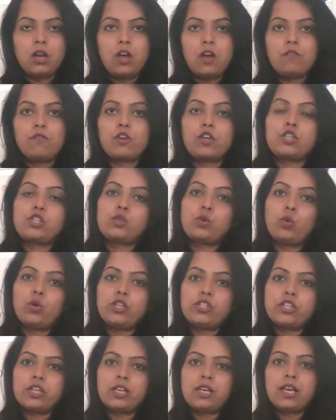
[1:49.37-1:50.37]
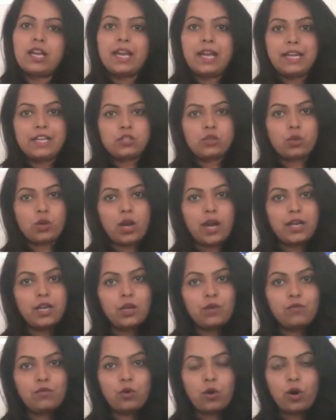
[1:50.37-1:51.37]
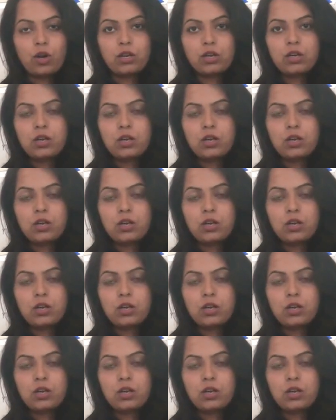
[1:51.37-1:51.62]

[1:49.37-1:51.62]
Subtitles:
For a soldier, it's a ride in war.